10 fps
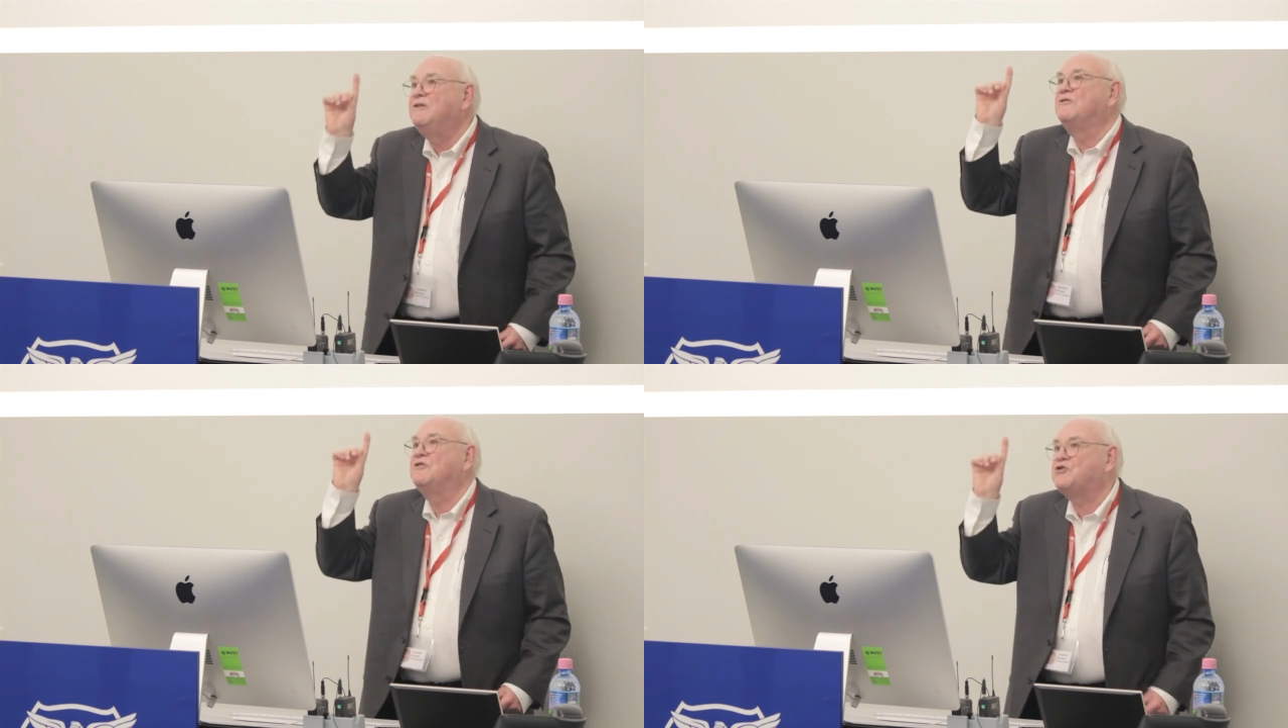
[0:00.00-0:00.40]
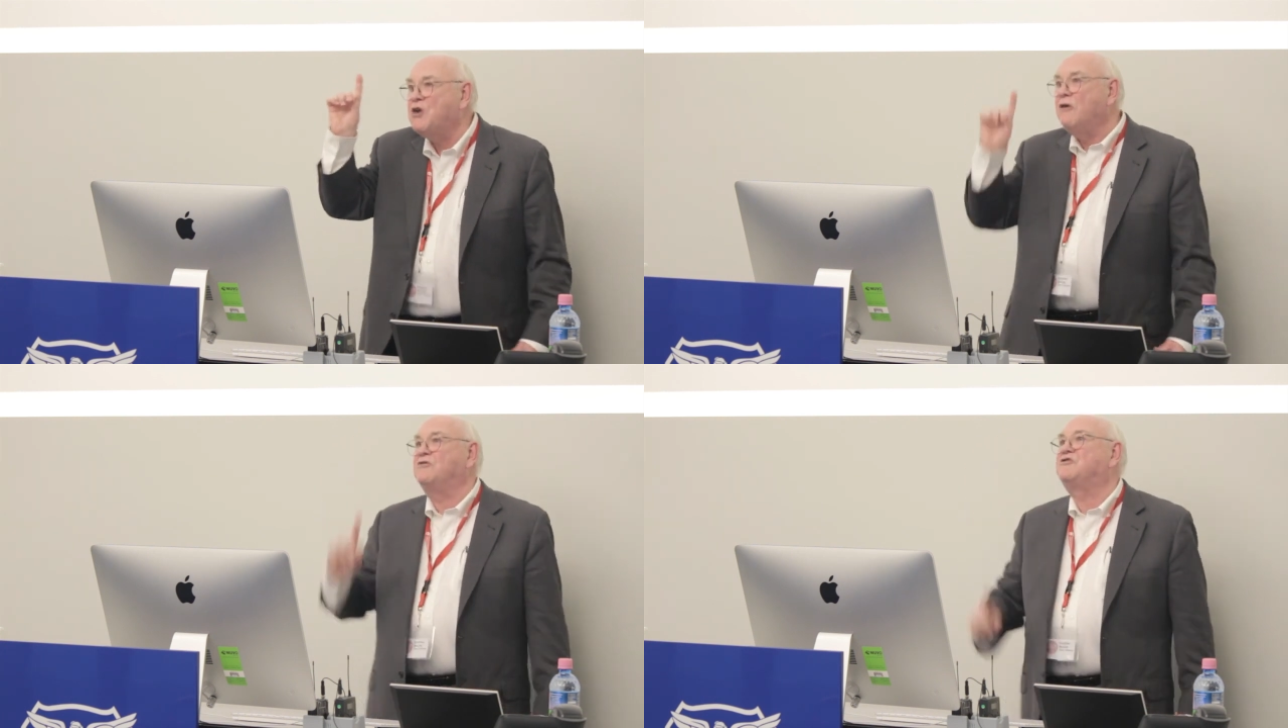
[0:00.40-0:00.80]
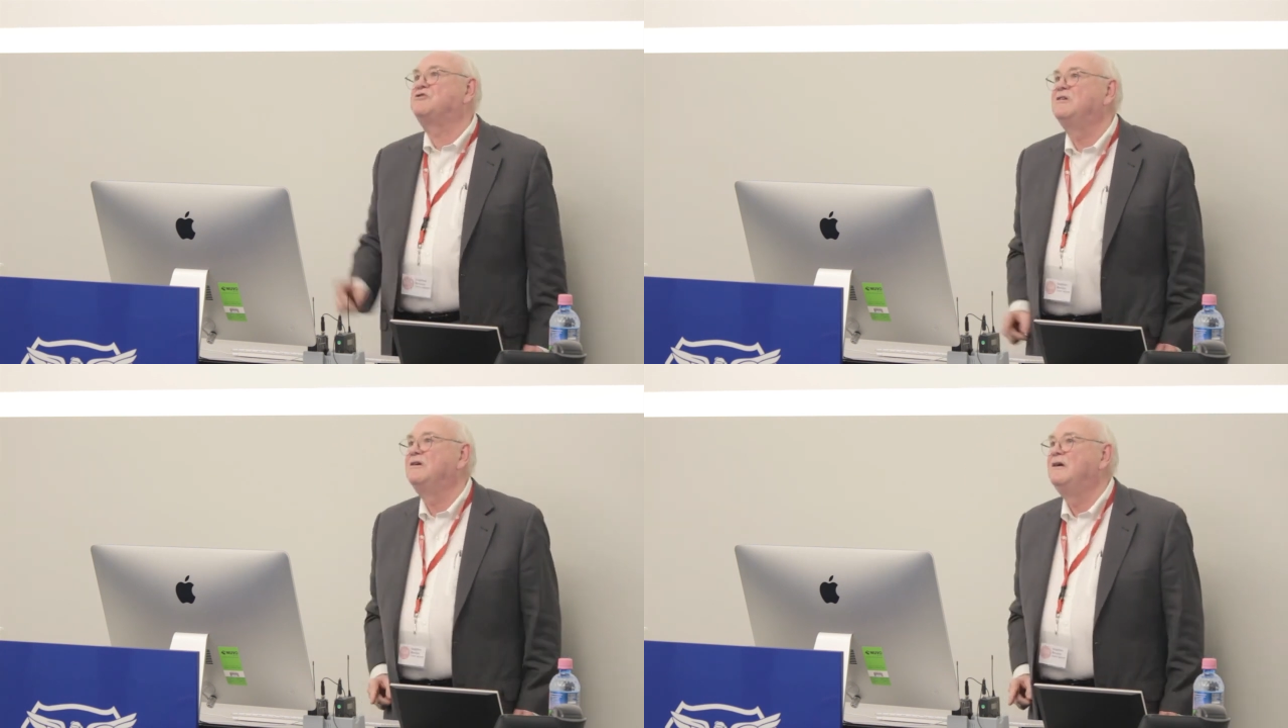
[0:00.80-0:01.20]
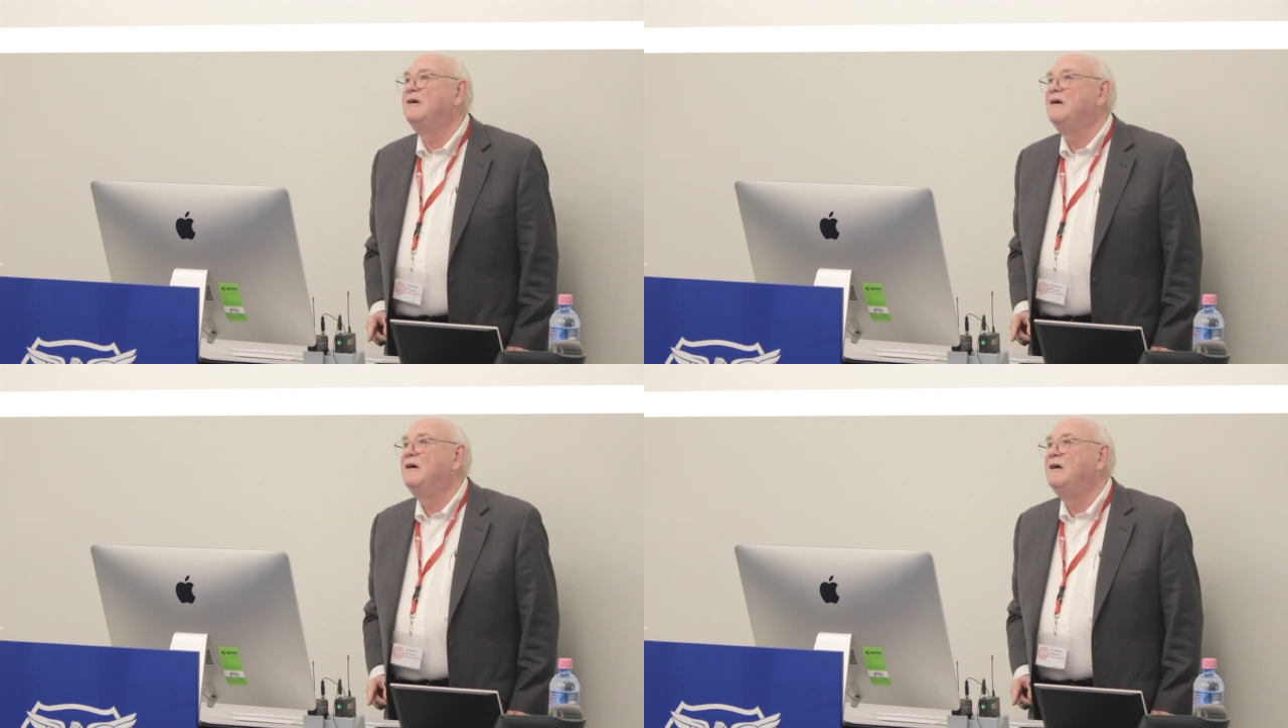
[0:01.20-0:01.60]
into the church.
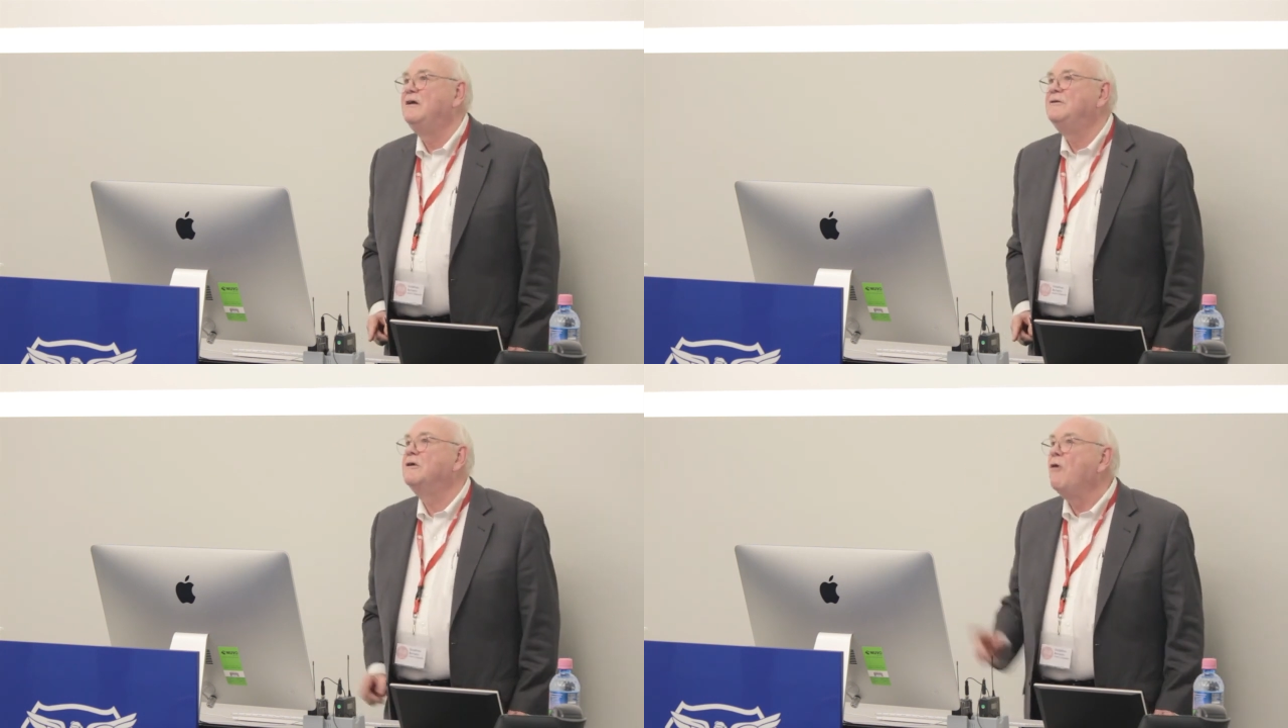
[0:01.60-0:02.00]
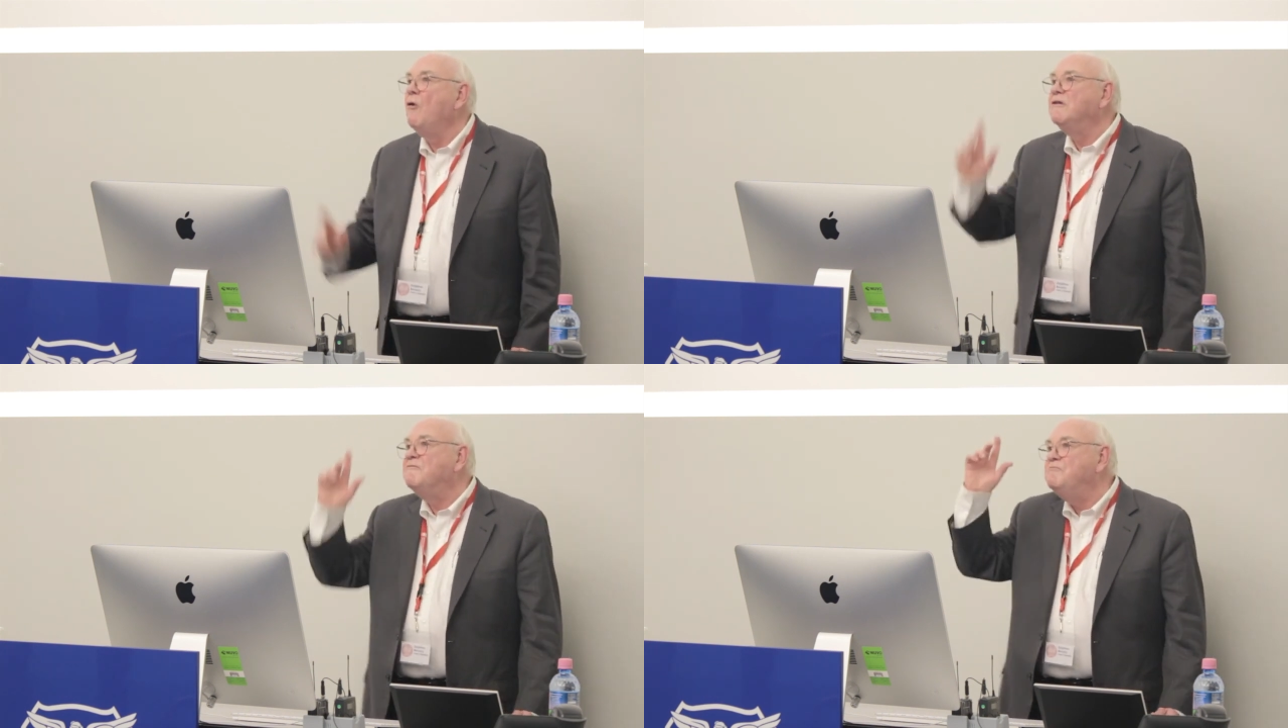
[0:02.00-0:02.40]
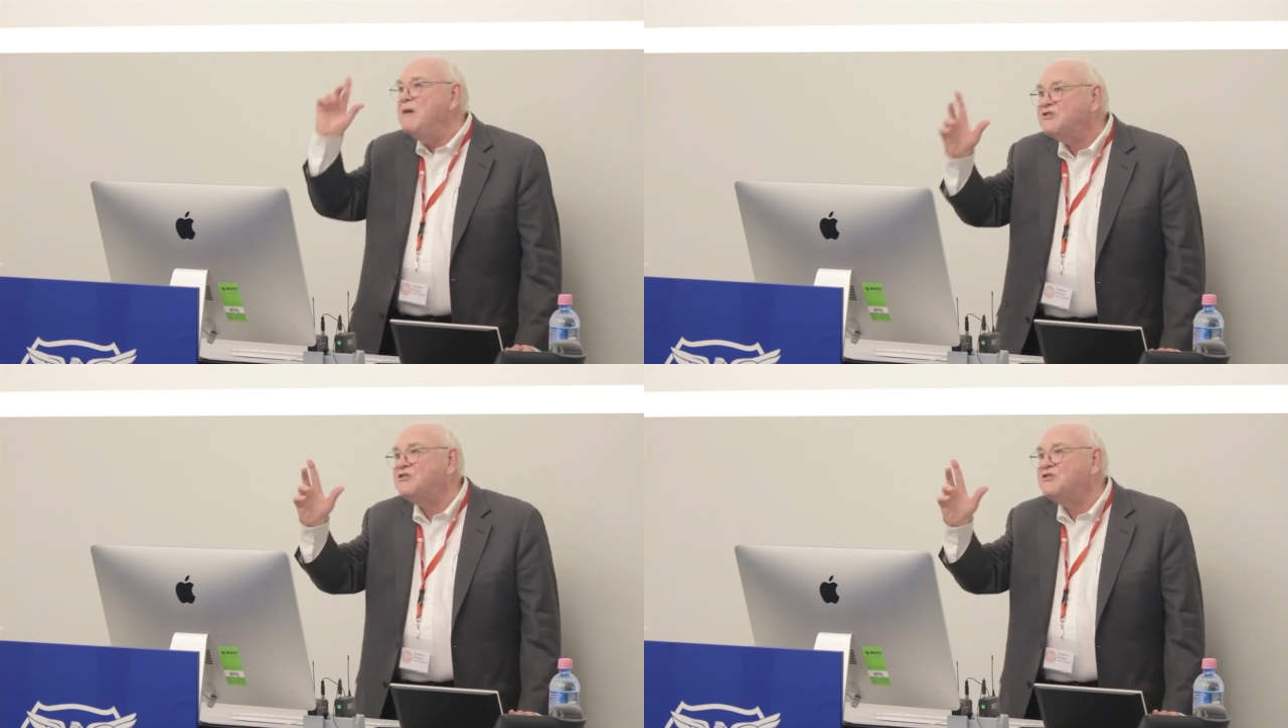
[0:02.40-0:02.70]
The goal of